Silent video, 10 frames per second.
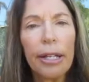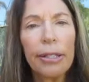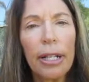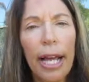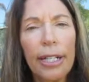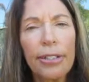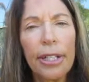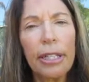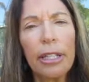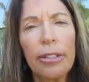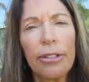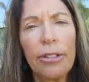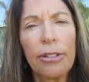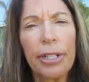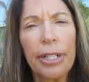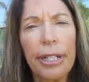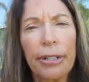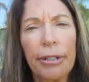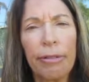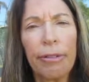The last thing that you do
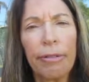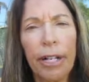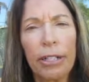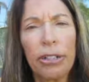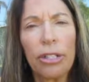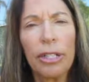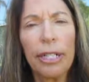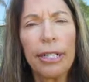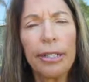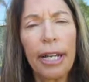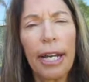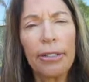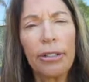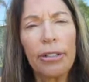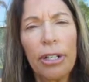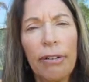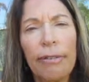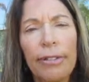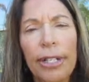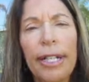in the reflection is to ask yourself,
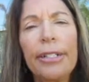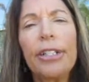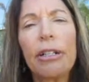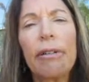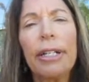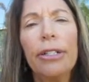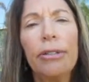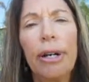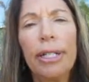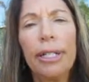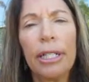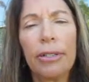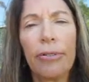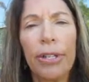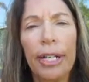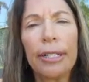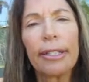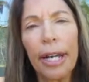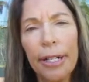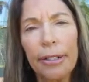did it generate new ideas for the next
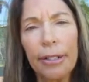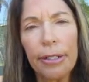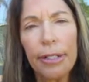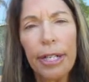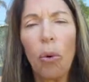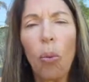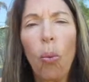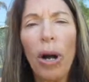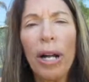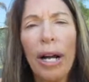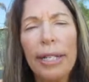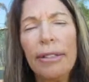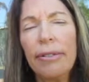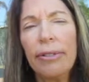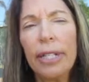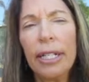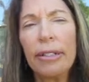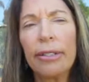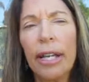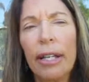cycle? What kinds of
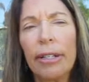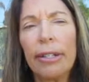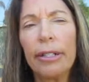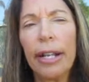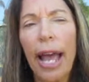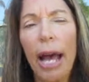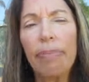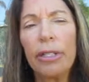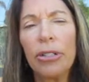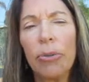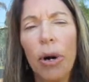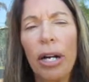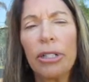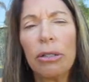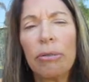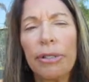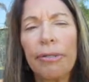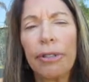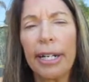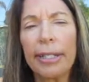things that happen while you're
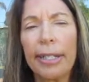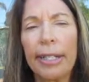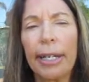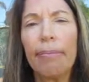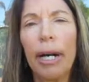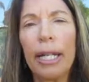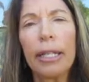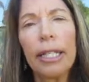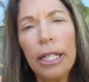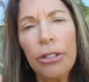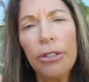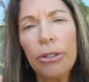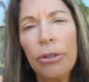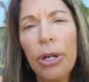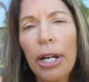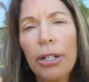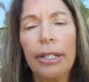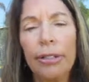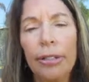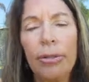reflecting that might lead you
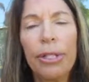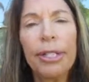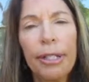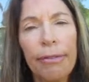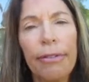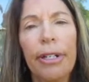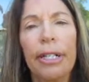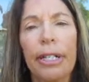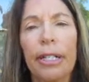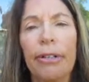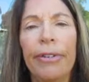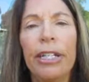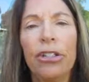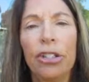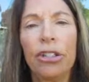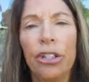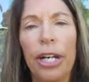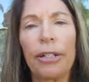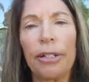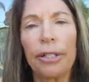to a different innovation
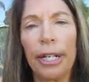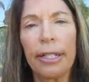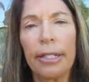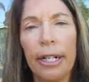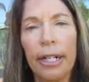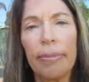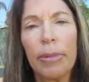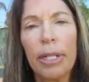cycle next time?